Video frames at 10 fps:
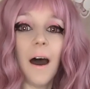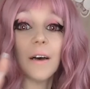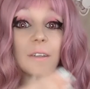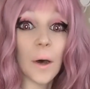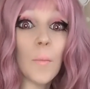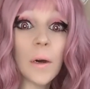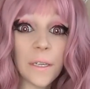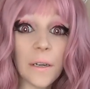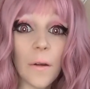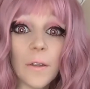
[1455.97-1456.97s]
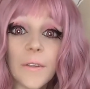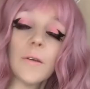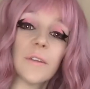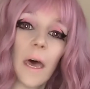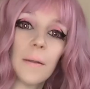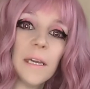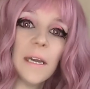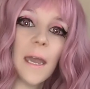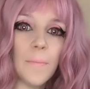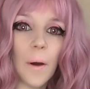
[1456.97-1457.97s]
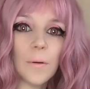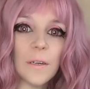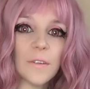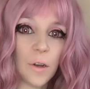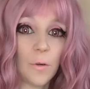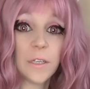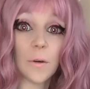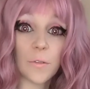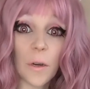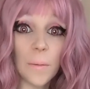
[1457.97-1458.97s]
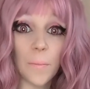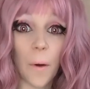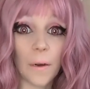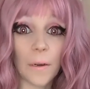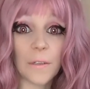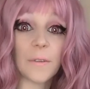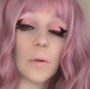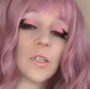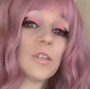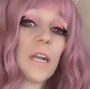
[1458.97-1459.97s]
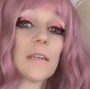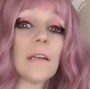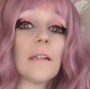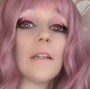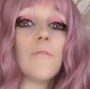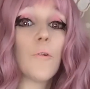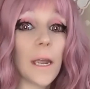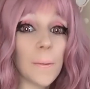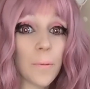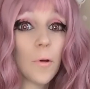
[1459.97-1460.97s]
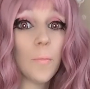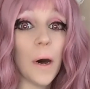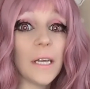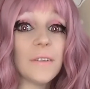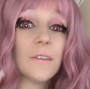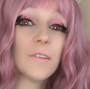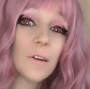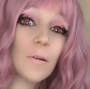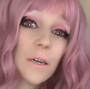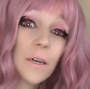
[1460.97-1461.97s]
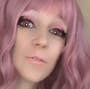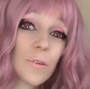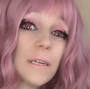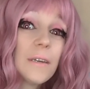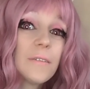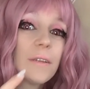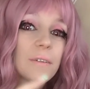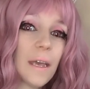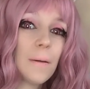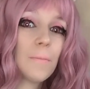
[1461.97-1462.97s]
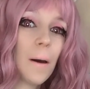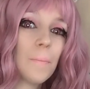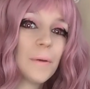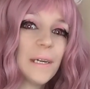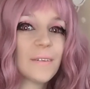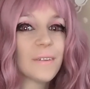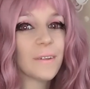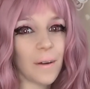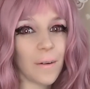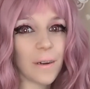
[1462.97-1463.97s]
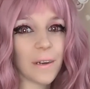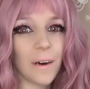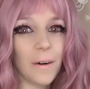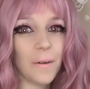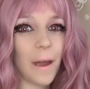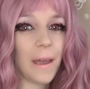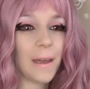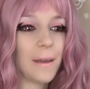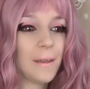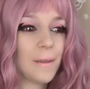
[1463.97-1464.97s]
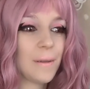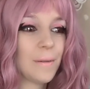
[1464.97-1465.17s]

Someone did also send me a bonus Tokyo Treat box, which is technically for April, but since Tokyo Treat is the same company as Sakura Co and